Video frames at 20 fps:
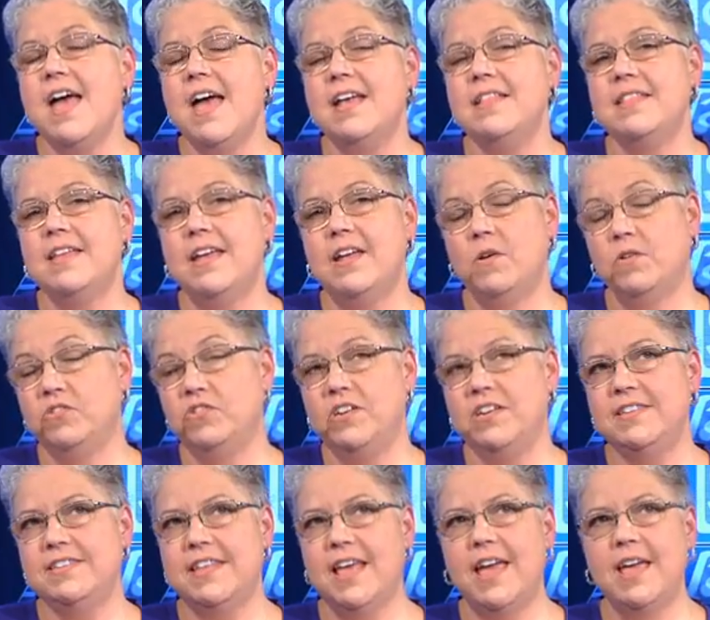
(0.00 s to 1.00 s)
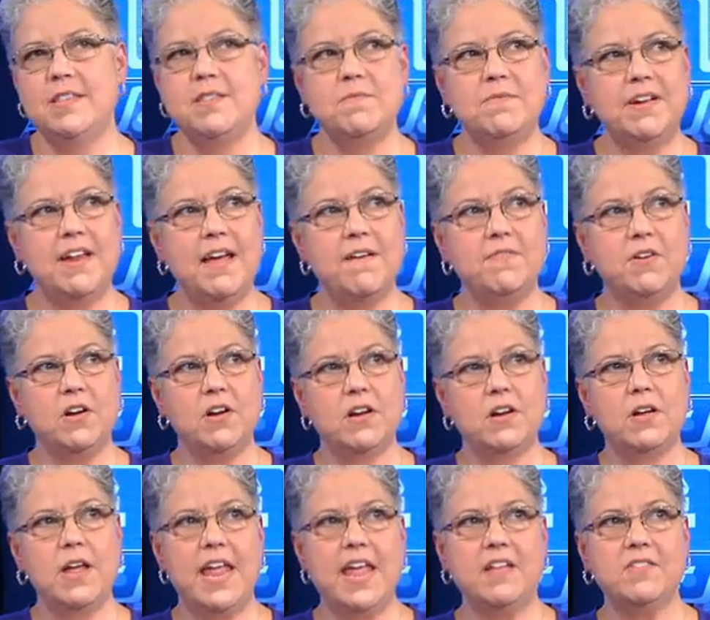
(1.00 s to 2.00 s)
and then, or she say, and then
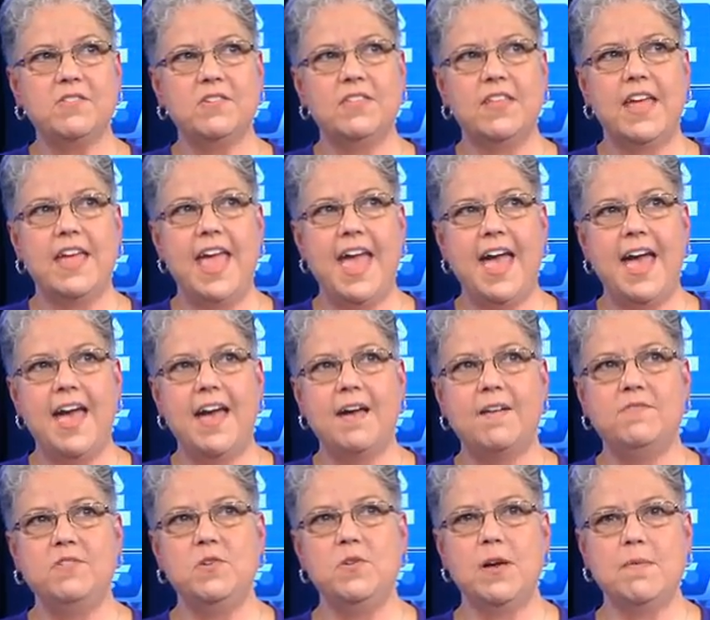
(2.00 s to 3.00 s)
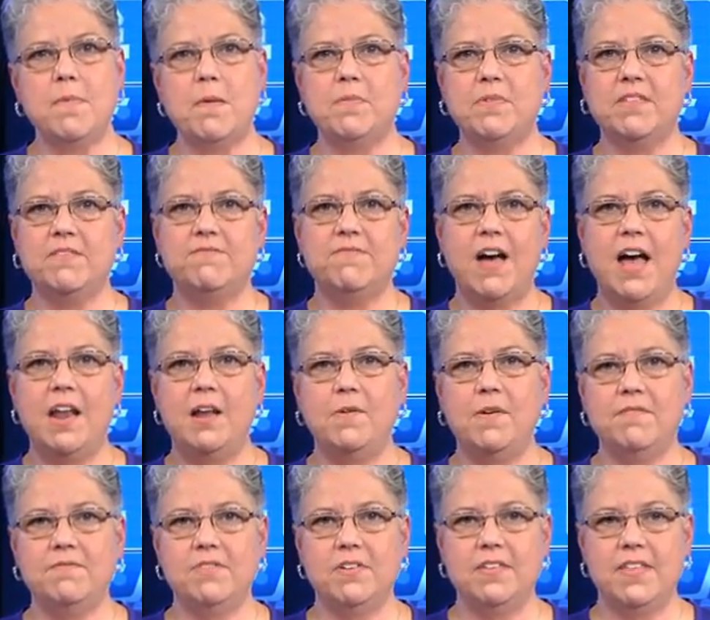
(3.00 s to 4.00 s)
whatever answer they have, you come up with a
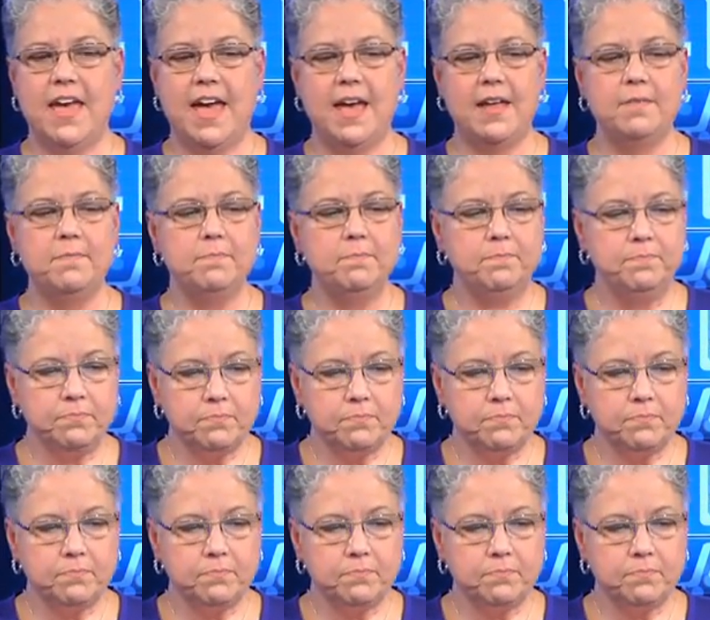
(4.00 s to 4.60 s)
follow-up for that.